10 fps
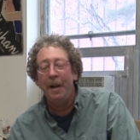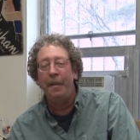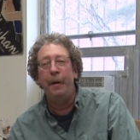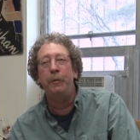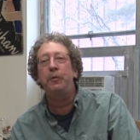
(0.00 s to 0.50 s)

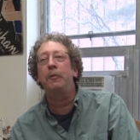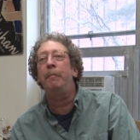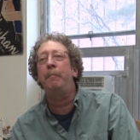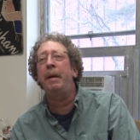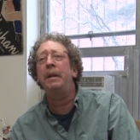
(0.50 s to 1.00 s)
there was
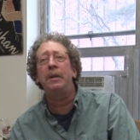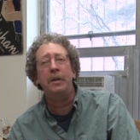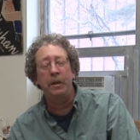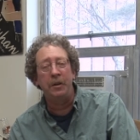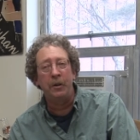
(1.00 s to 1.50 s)
tremendous
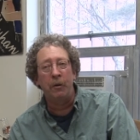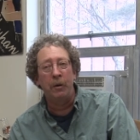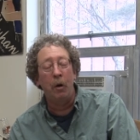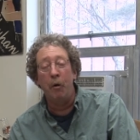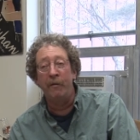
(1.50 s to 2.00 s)
concern
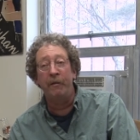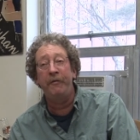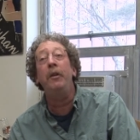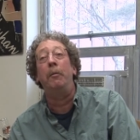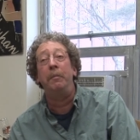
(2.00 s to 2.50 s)
over
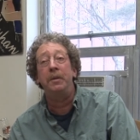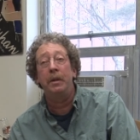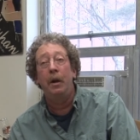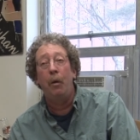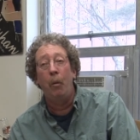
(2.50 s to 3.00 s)
films
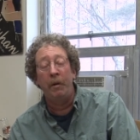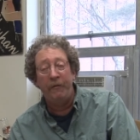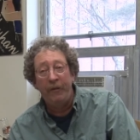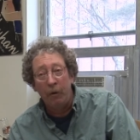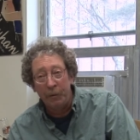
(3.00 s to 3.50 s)
what
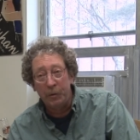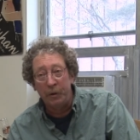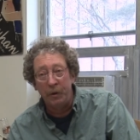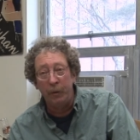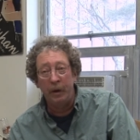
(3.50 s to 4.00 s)
films were
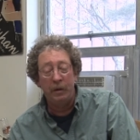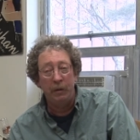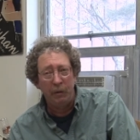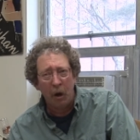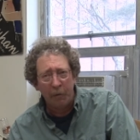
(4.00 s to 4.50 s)
doing to
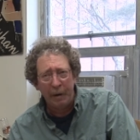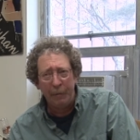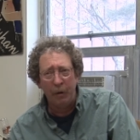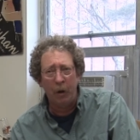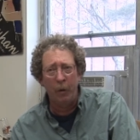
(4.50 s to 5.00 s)
young
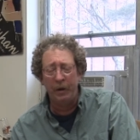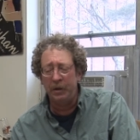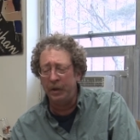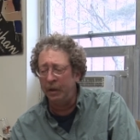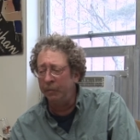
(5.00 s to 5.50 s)
people going to
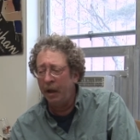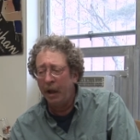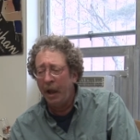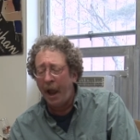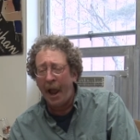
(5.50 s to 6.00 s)
see them.
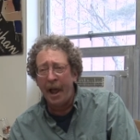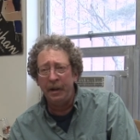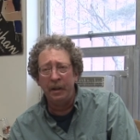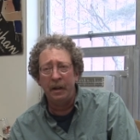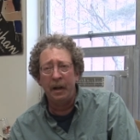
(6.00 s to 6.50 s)
And
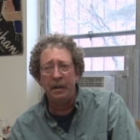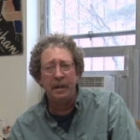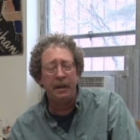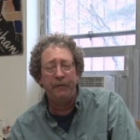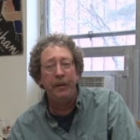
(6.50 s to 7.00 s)
in the
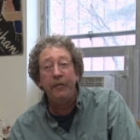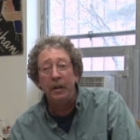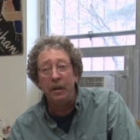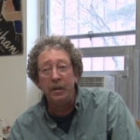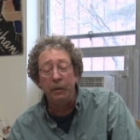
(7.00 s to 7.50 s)

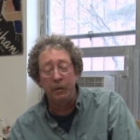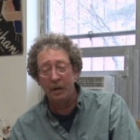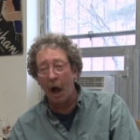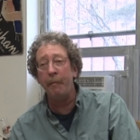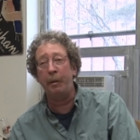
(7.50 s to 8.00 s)
1950s, it was
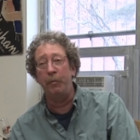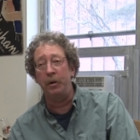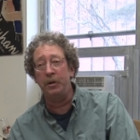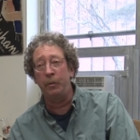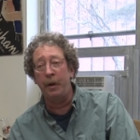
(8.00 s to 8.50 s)
comic
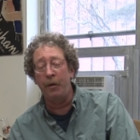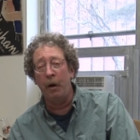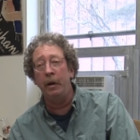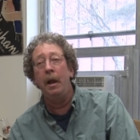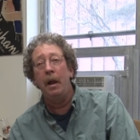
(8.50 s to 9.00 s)
books. We
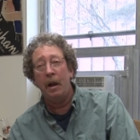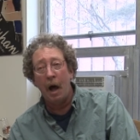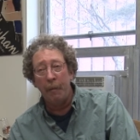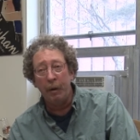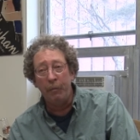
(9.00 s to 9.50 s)
thought
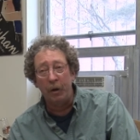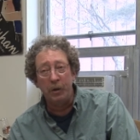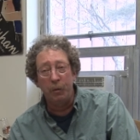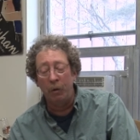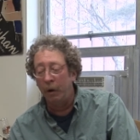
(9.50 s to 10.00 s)
comic
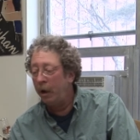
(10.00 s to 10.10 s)
books were